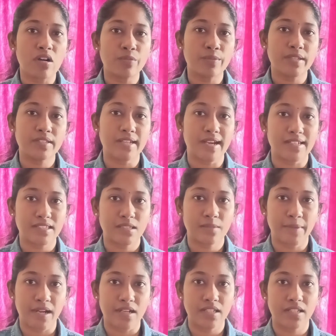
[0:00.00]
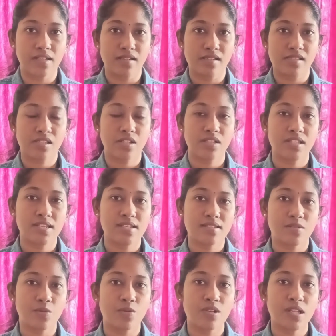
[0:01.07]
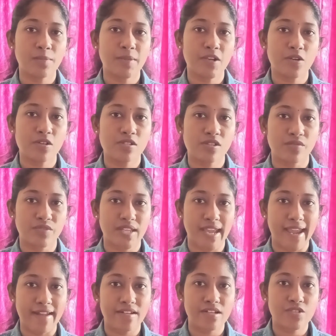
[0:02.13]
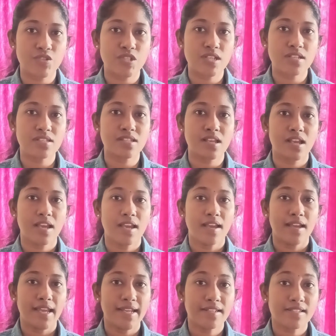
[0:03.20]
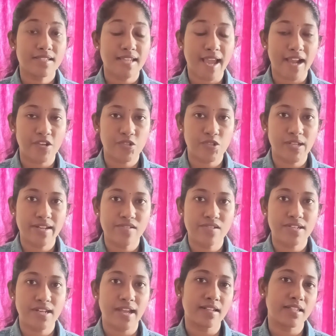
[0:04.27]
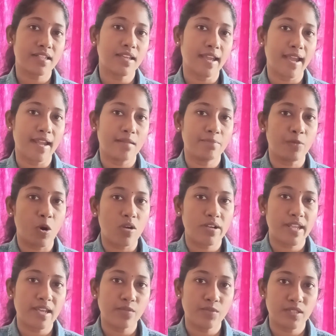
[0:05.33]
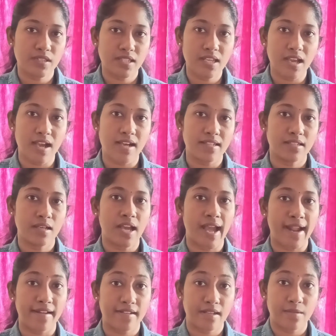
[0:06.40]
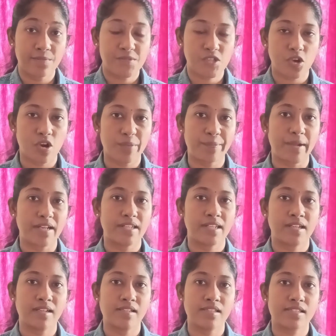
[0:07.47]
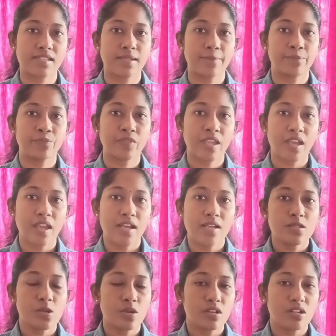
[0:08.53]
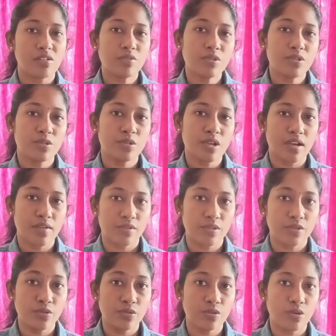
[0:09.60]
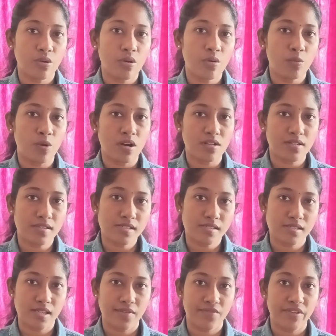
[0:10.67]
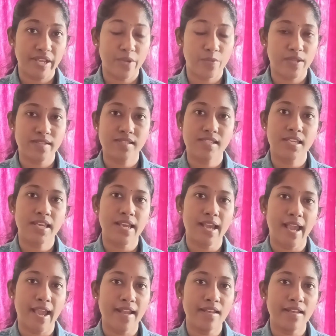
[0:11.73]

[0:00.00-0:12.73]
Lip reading: with other particles. These only because of the energies it is actually interacting and bonding with the other atoms or particles. So now you know what is frequency and